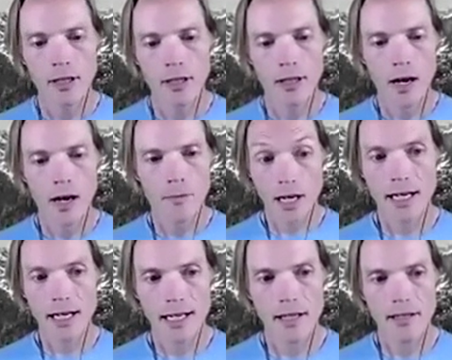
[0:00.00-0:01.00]
CI
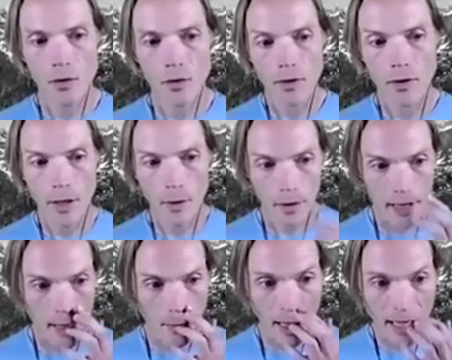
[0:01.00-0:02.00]
tests that will take
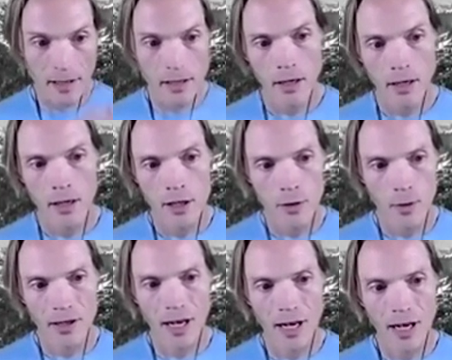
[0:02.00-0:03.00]
place. So we're going to
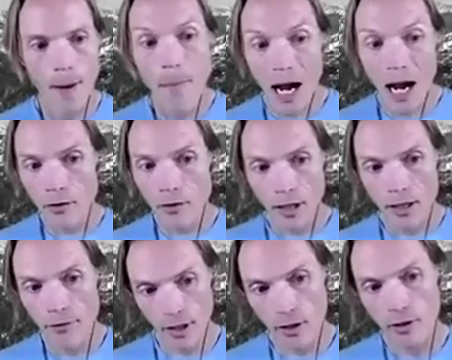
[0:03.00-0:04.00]
combine all of our
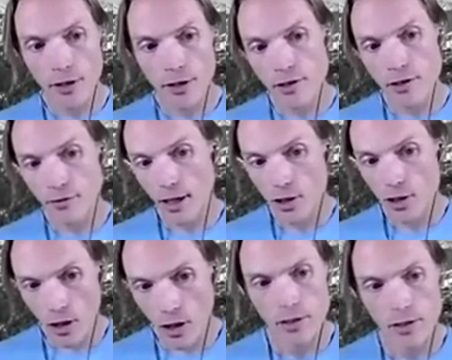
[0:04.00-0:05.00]
configurations for each
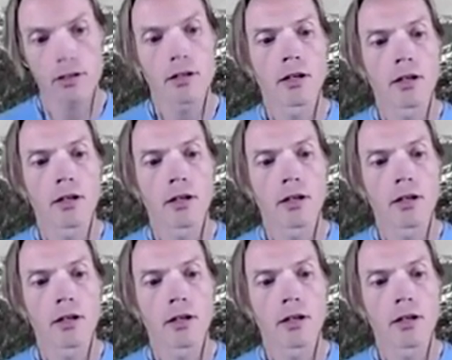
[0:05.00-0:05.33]
cluster.